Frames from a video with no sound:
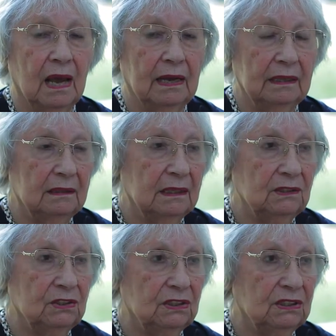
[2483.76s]
And then
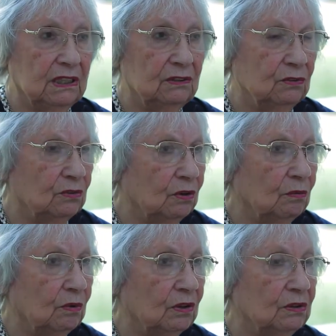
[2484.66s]
she said, you know
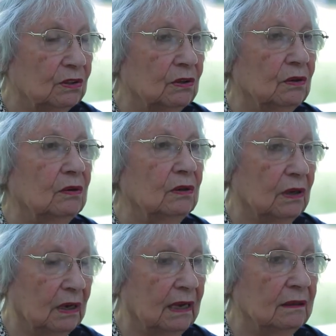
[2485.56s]
what?
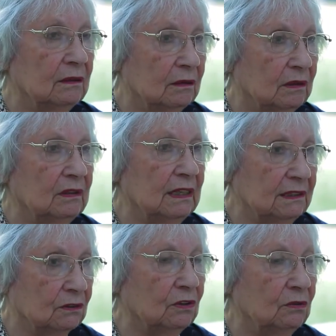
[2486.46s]

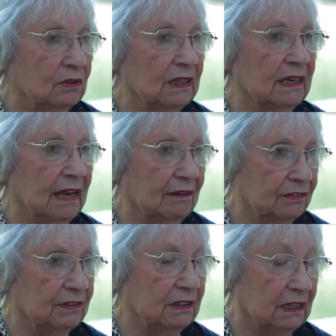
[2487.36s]
Let's go there
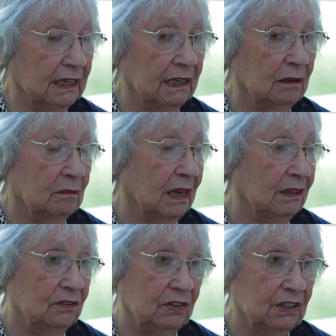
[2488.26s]
every day. I
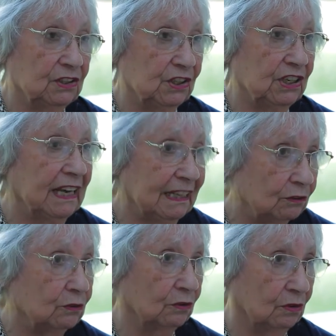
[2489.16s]
think she
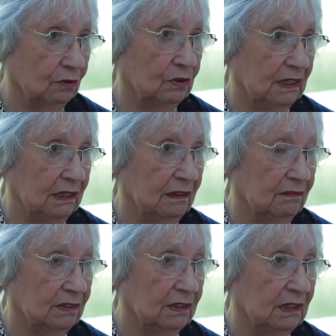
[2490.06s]
had to go there
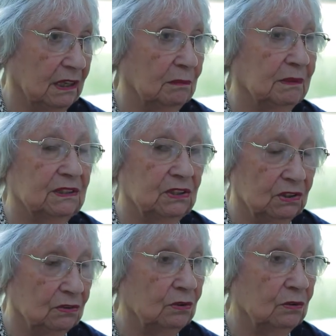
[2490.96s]
every day, but
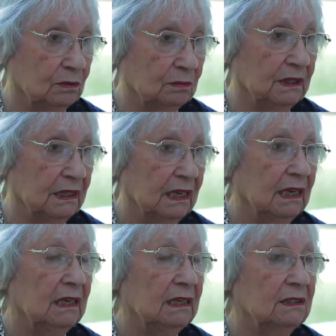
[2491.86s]
she told me,
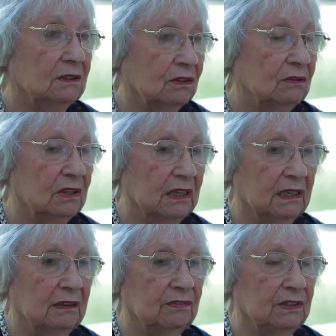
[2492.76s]
let's go there
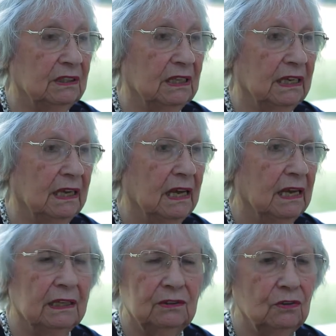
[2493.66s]
every day,
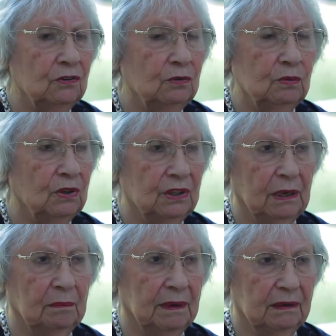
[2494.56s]
and don't
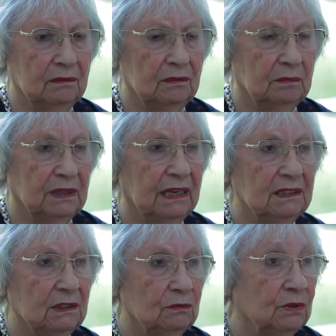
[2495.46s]
worry about me. I
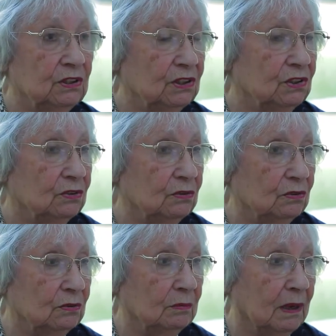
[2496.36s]
said, what did you
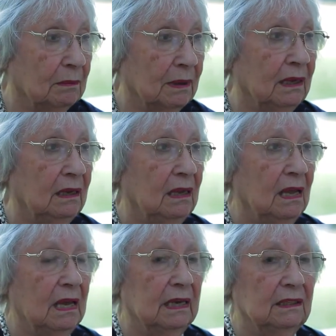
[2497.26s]
do, Mama?
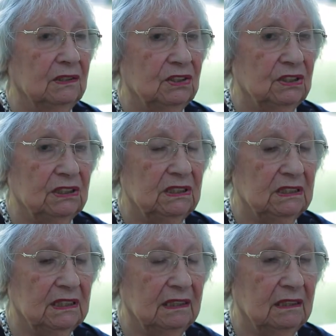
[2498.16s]
And she
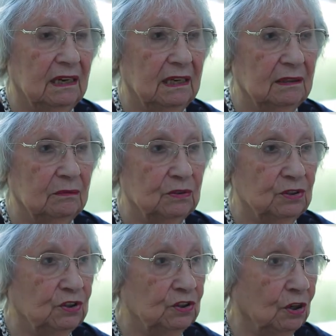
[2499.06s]
said, I was
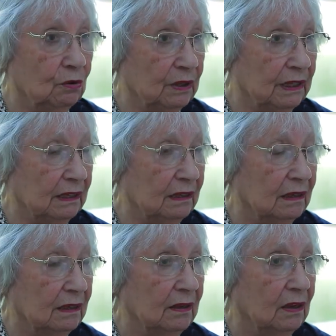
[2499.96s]
sewing
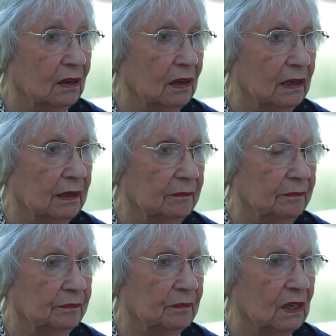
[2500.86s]

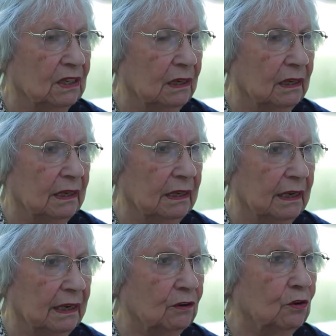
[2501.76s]

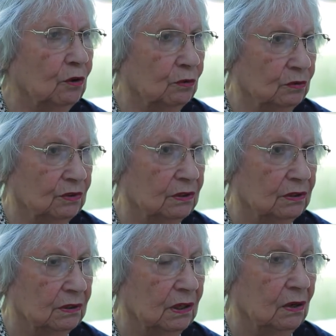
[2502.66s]
a coat
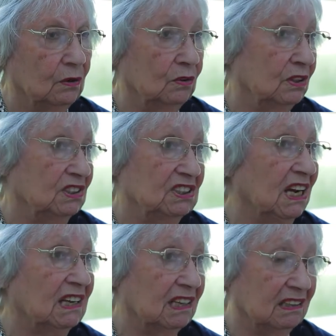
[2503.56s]
or a
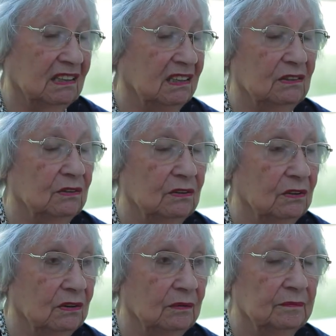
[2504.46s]
jacket, I don't
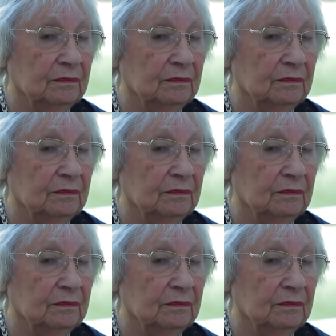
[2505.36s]
know.